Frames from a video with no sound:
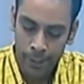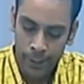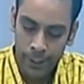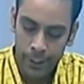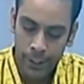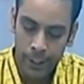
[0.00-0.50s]

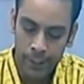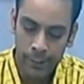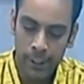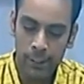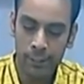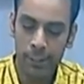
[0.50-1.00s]
The next
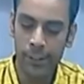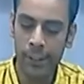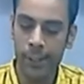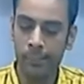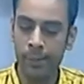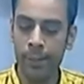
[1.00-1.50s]
level
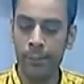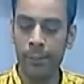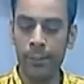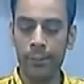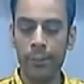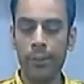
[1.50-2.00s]
can be,
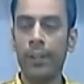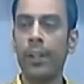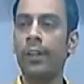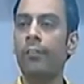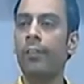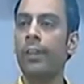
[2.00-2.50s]
once you are
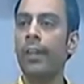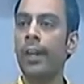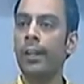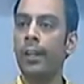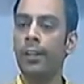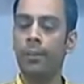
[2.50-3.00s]
done with
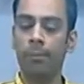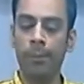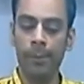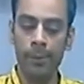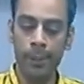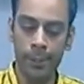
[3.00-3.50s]
that, in
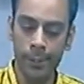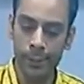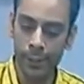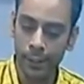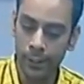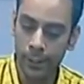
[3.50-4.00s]
maybe in the
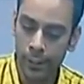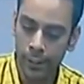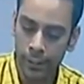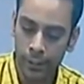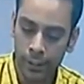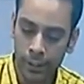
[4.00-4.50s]
second
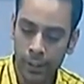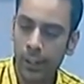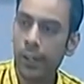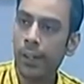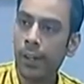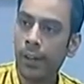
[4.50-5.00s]
year
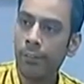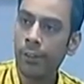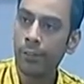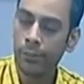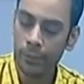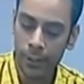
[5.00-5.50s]
of the
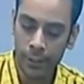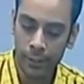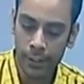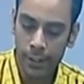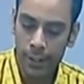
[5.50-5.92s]
students,